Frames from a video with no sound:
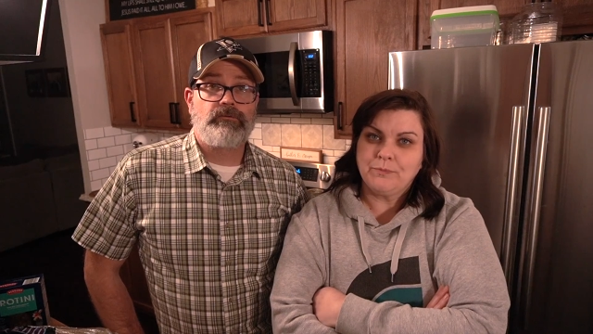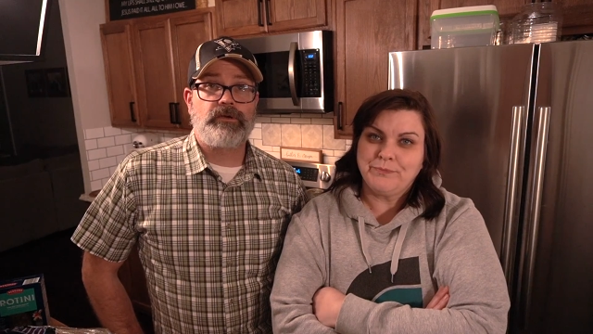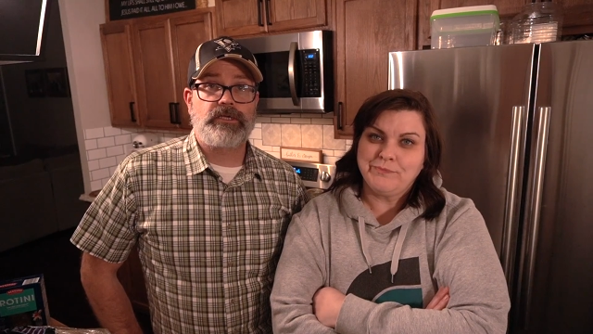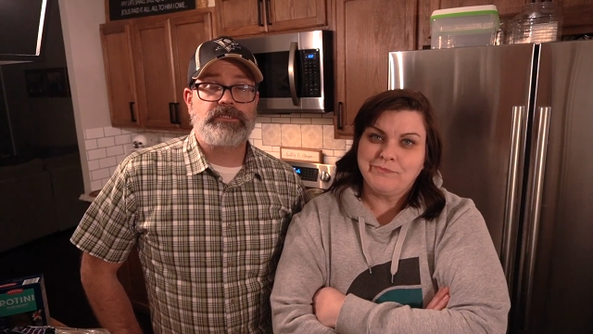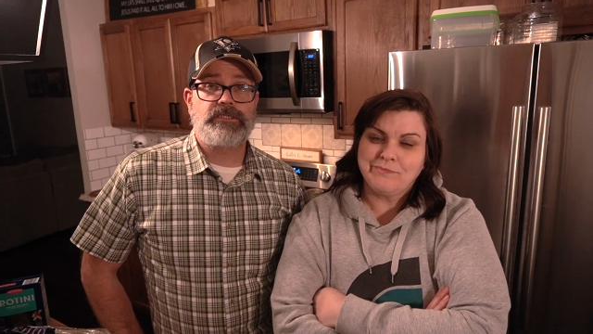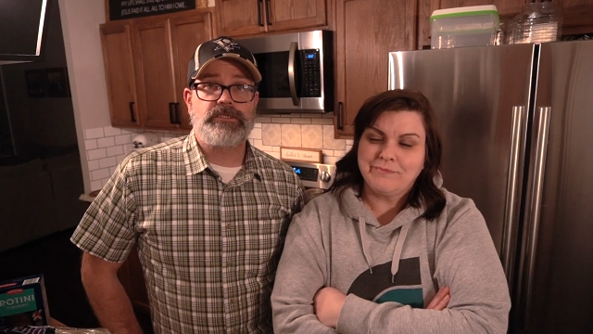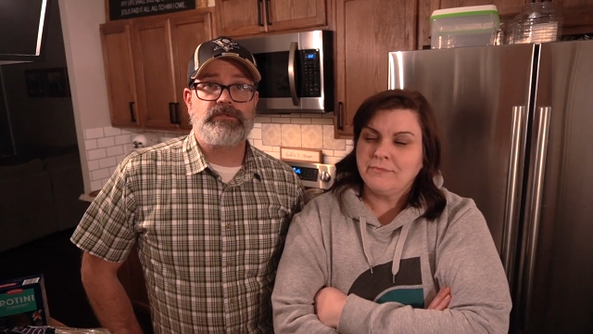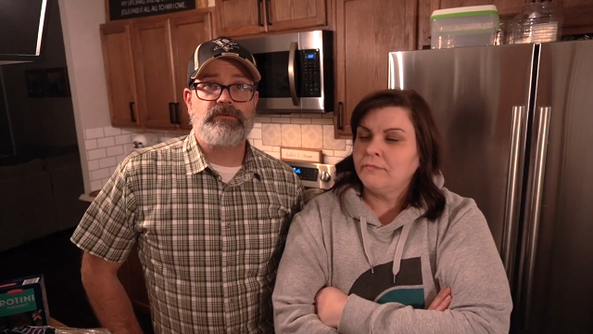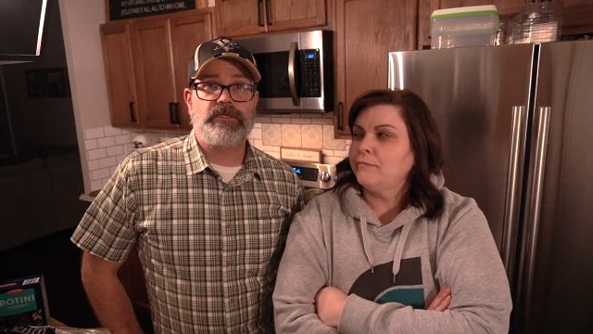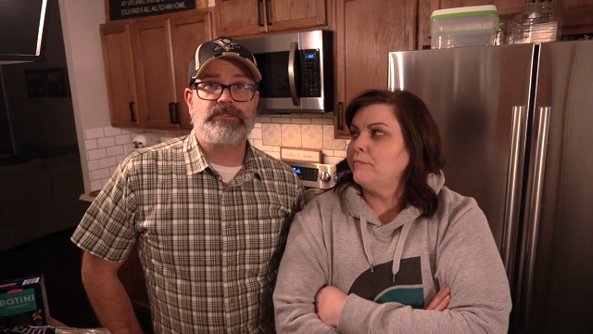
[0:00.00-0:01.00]
Speaker 1: we're gonna
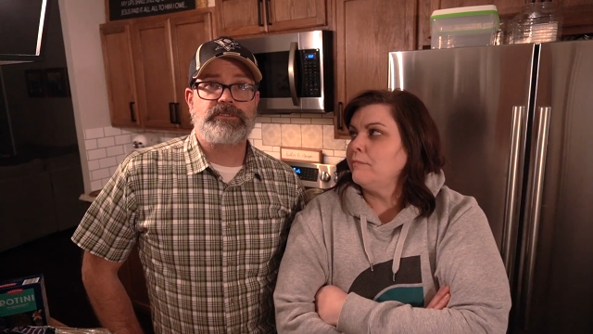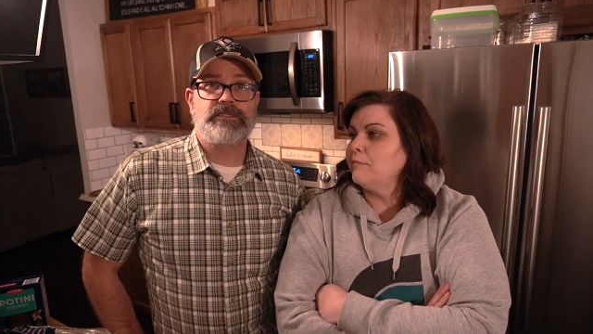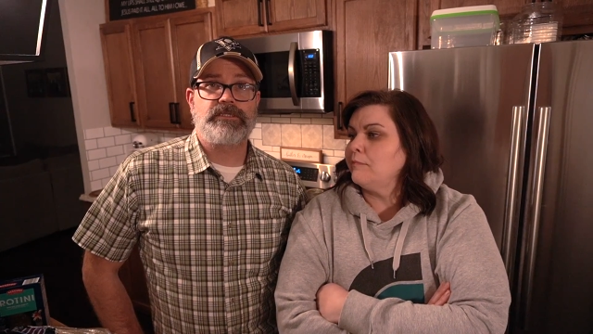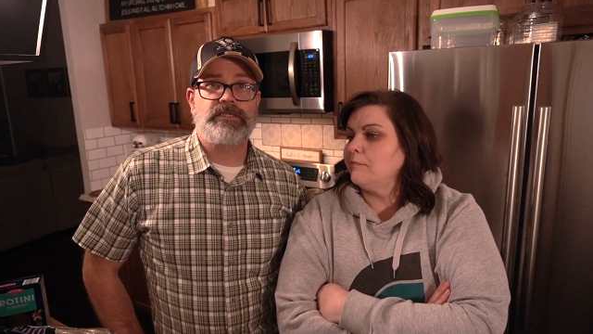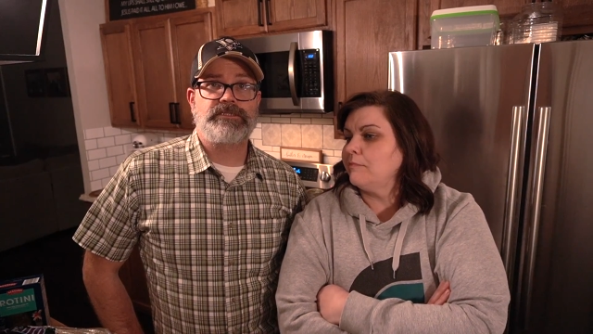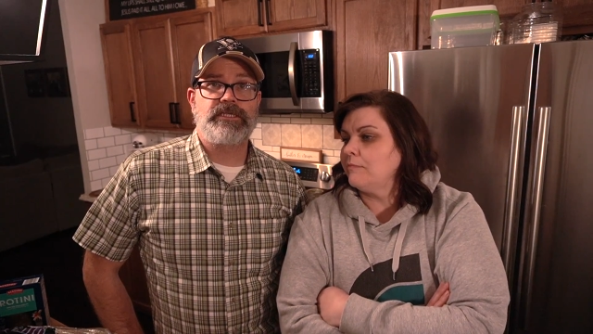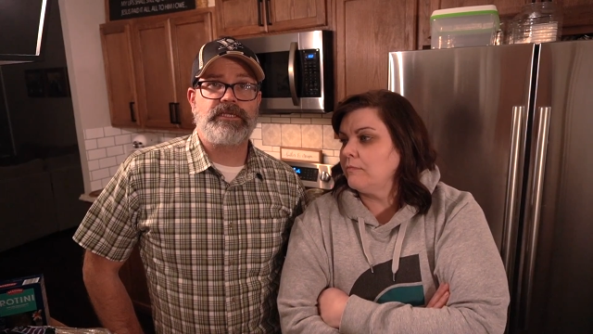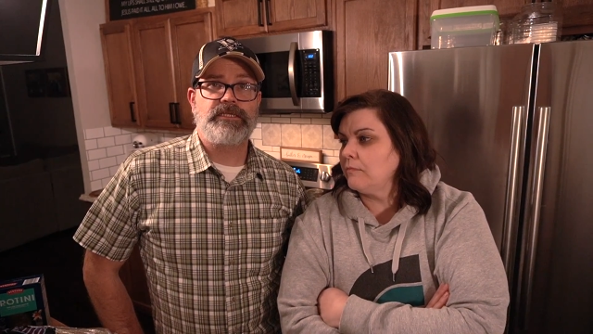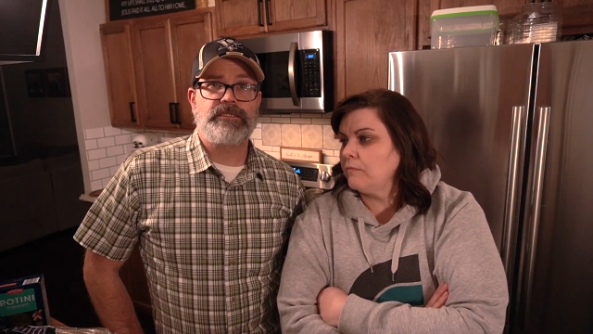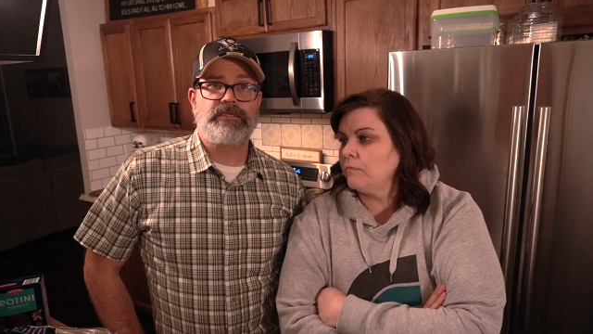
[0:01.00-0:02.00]
continue. It's it's
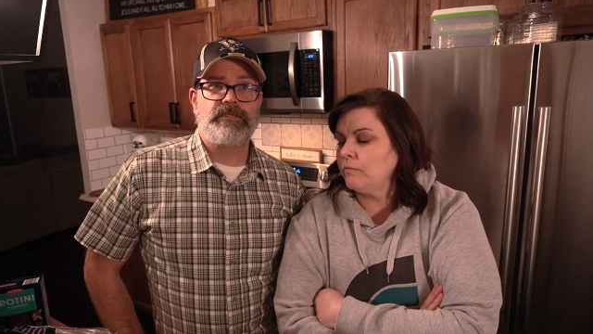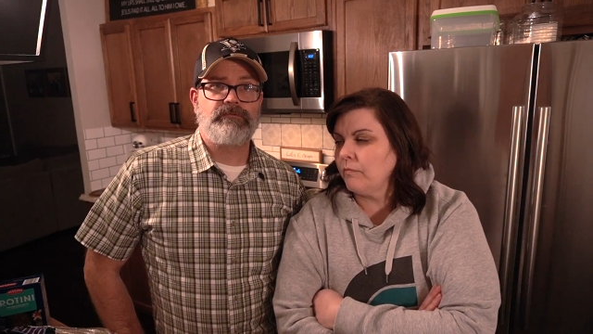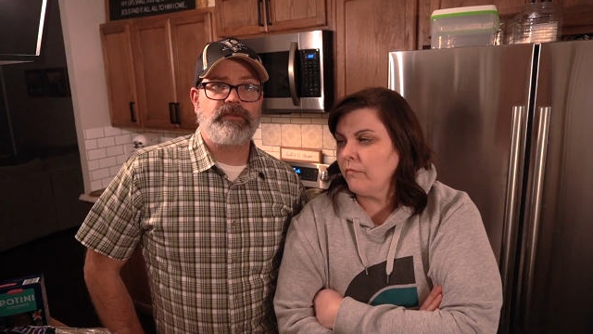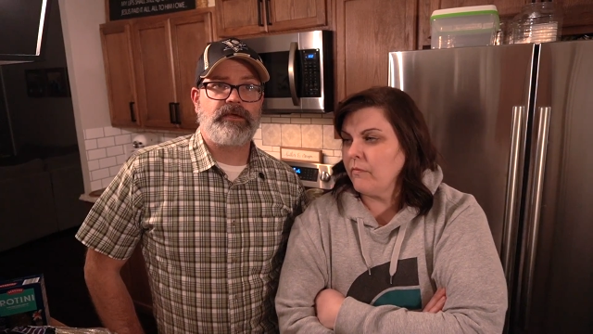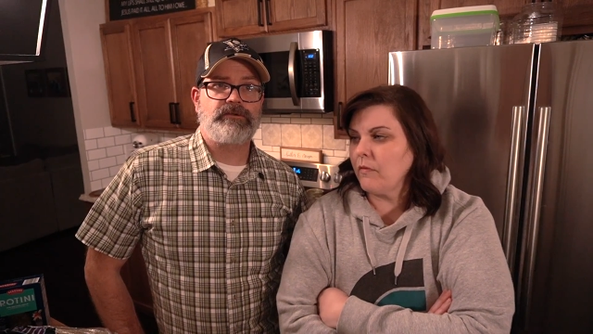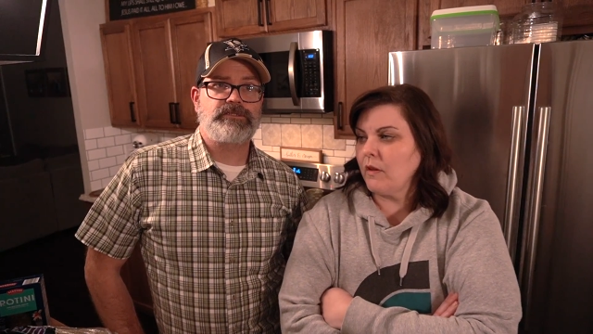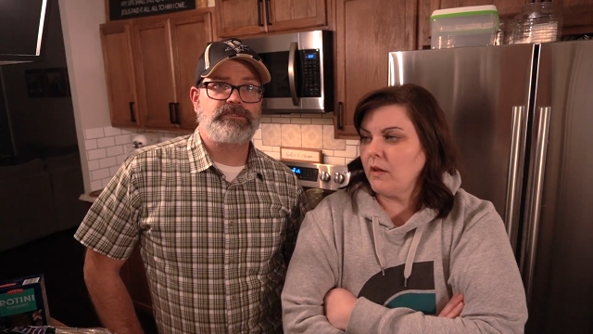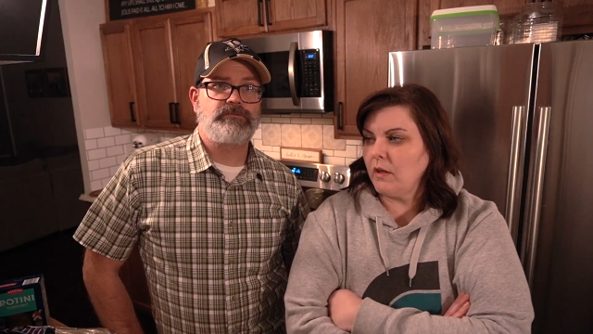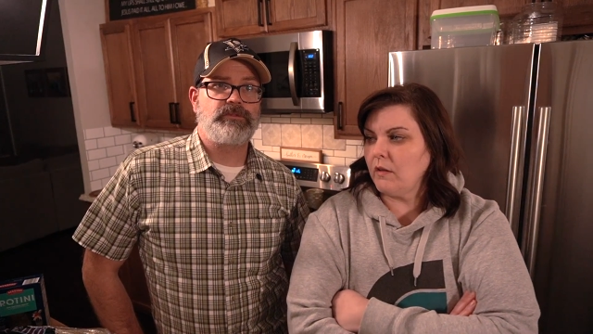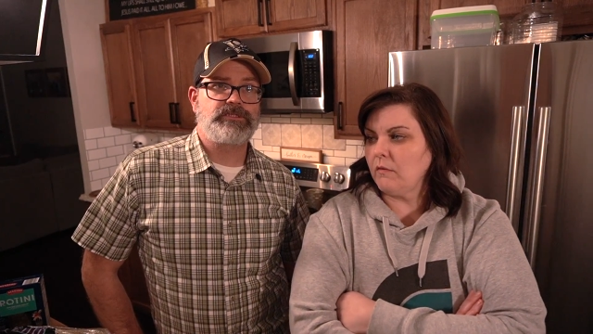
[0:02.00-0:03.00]
needed allowed us
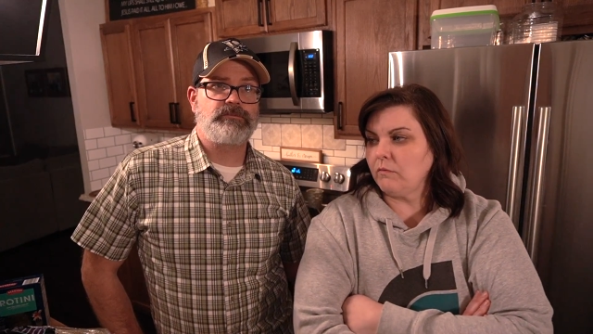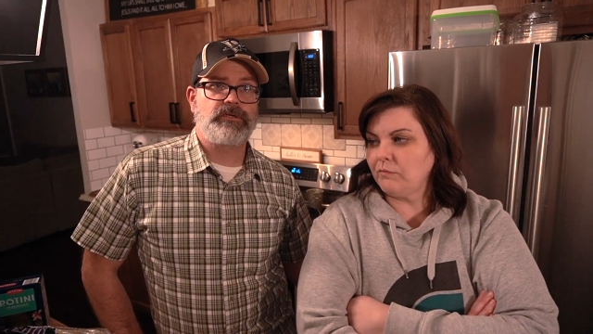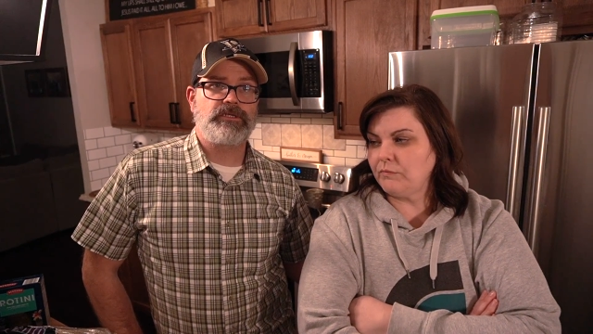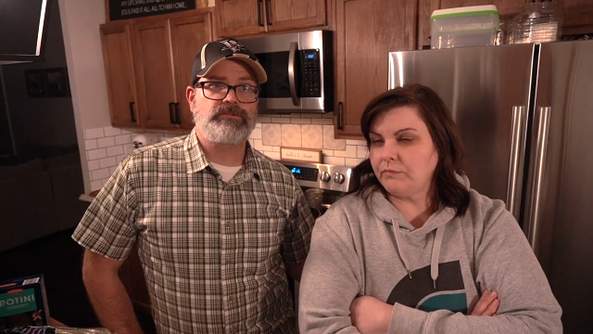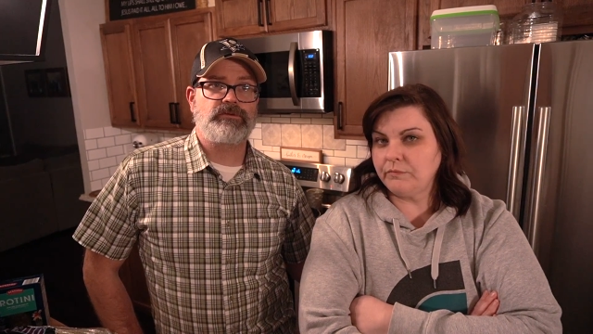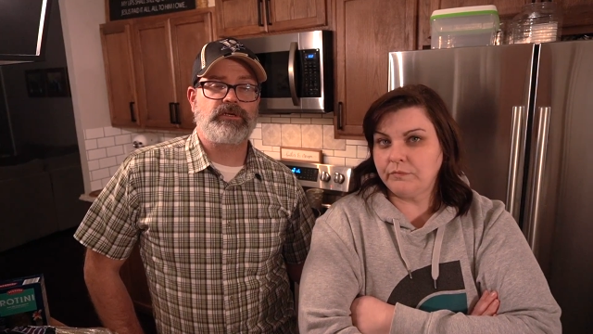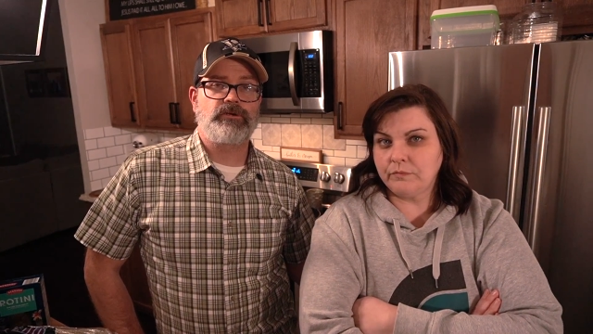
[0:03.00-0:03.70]
to put some money toward our